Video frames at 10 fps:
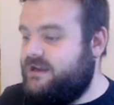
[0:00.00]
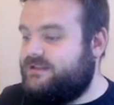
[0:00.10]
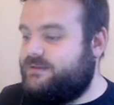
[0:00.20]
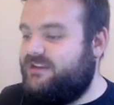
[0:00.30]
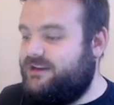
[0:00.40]

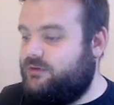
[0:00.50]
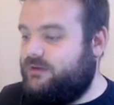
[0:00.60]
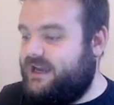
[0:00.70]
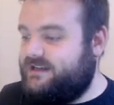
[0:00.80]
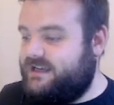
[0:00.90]
Some really
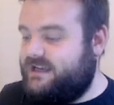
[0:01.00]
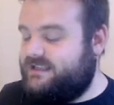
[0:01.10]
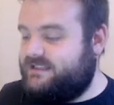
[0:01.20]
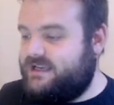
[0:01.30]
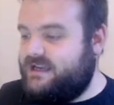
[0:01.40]
cool
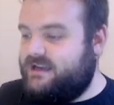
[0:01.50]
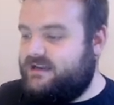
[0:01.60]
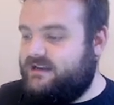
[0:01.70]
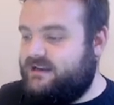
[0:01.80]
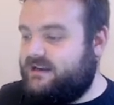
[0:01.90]
ideas.
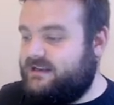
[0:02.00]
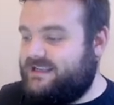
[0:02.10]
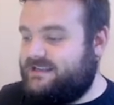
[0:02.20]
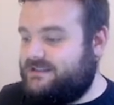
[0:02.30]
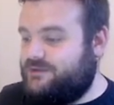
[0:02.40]
Nikola
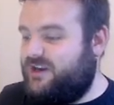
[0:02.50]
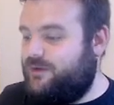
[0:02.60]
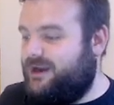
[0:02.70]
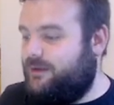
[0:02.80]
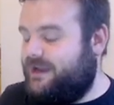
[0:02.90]
Tesla's really
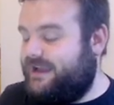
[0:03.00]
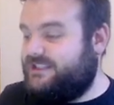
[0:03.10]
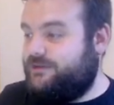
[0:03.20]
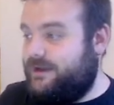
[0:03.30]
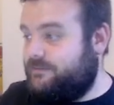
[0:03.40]
well applied
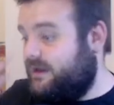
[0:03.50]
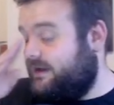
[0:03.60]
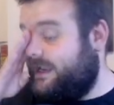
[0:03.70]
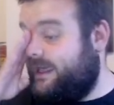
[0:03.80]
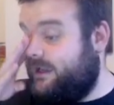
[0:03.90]
to it.
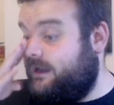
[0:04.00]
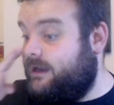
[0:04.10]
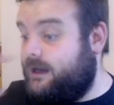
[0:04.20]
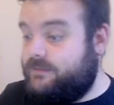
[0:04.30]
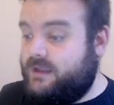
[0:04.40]
I like it a
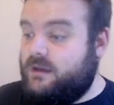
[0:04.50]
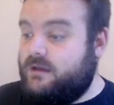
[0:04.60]
lot.